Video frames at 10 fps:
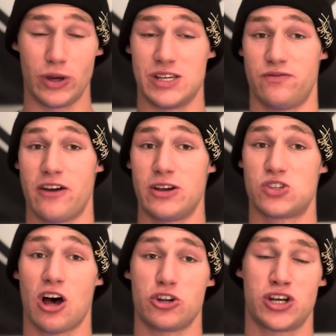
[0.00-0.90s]
He has very
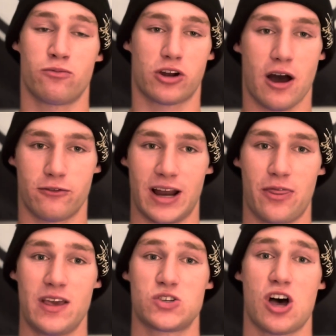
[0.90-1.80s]
solid chin recovery. I
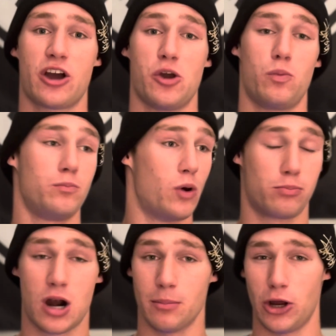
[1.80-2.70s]
think Song would
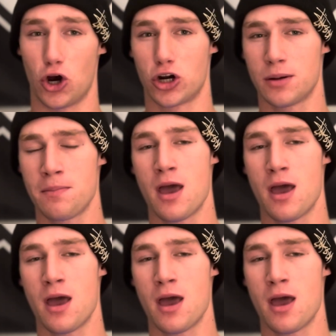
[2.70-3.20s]
probably hurt him.